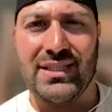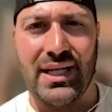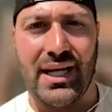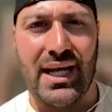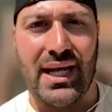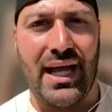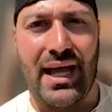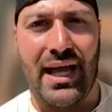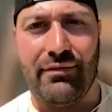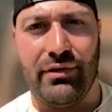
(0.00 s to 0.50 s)
Like
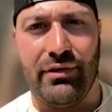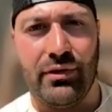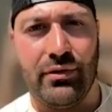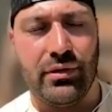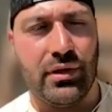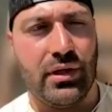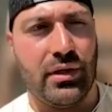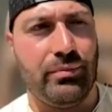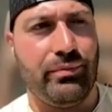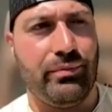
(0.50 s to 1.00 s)
I have
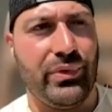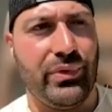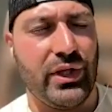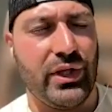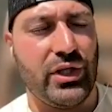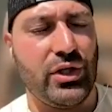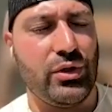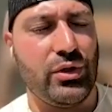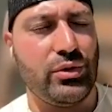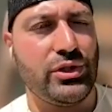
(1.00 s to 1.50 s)
a
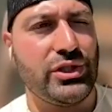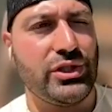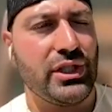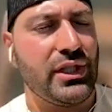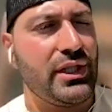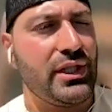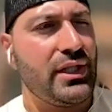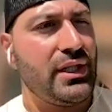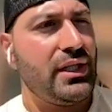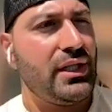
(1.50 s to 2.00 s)
huge,
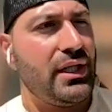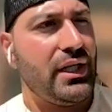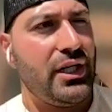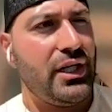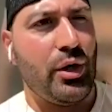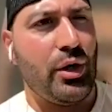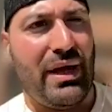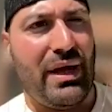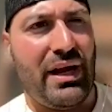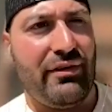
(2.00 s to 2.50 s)

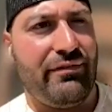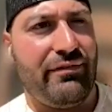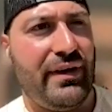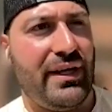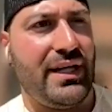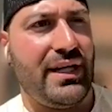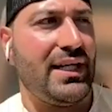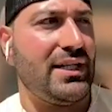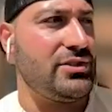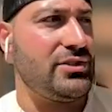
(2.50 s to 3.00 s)
benefit.
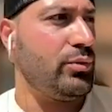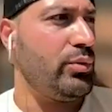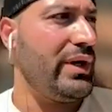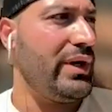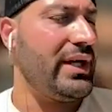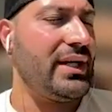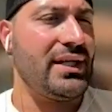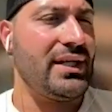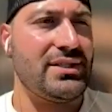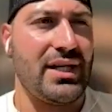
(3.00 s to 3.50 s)
He has a
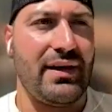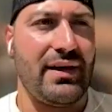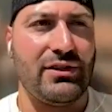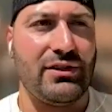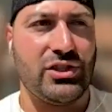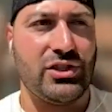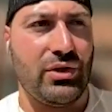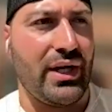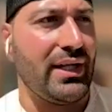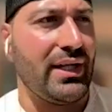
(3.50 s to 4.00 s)
weakness. I have a
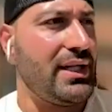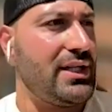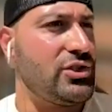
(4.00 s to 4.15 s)
strength.